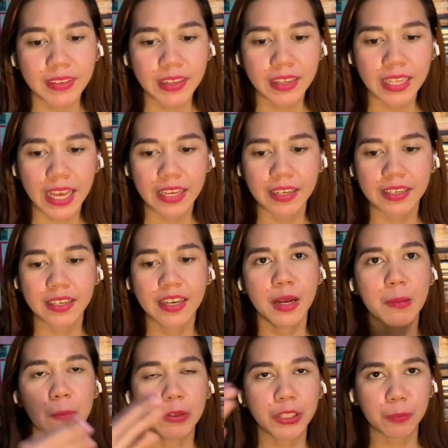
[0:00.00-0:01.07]
Like
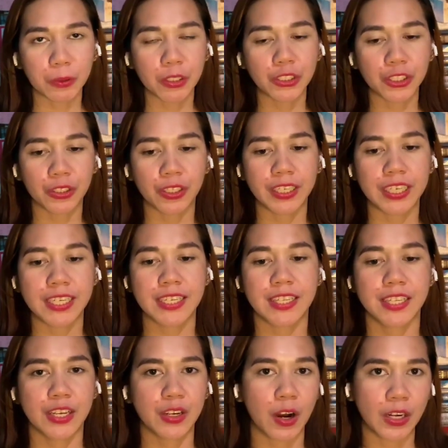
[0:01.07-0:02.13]
multiple choice,
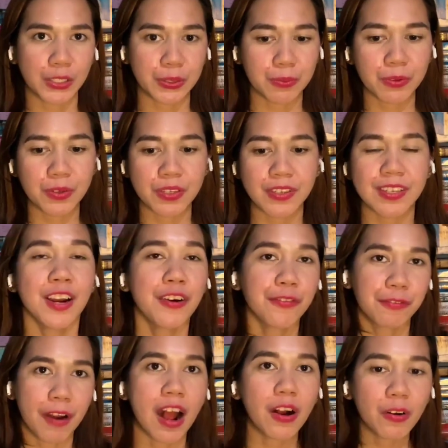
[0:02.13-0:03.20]
dichotomous,
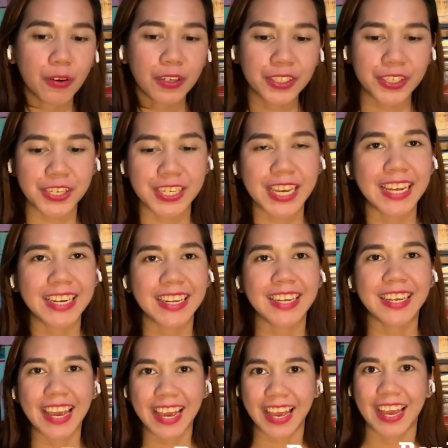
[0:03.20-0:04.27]
rank order
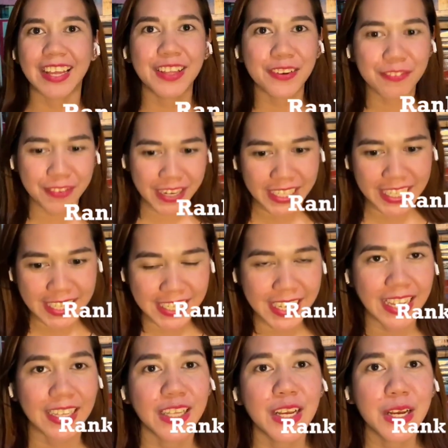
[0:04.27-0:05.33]
scaling, and rating
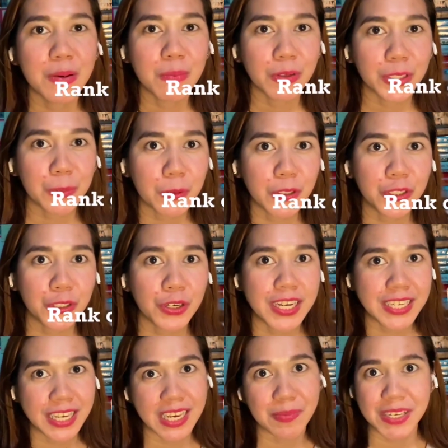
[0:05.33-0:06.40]
scale. Multiple choice,
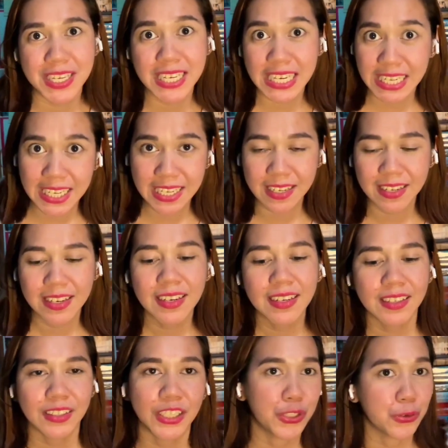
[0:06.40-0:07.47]
A, B, C, D.
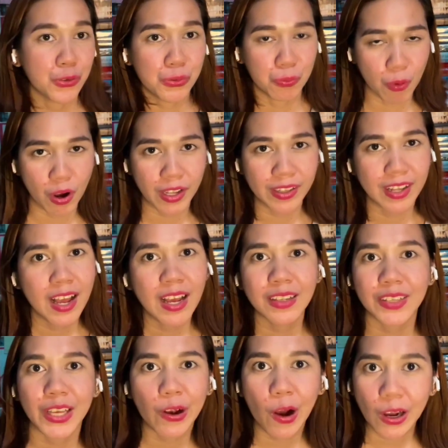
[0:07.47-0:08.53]
They choose one.
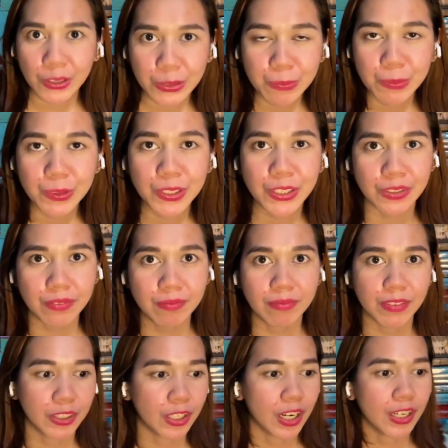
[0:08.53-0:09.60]
Dichotomous,
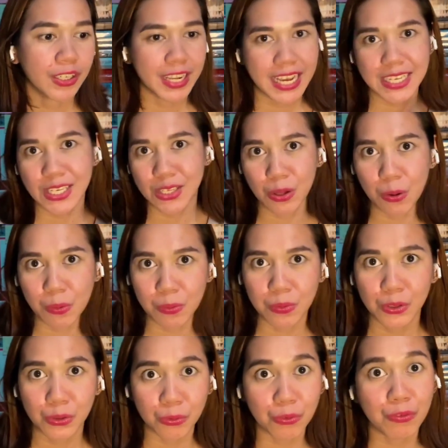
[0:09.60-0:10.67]
there are yes, no,
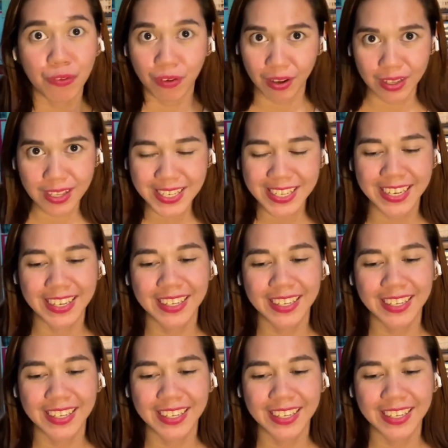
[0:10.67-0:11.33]
true, false.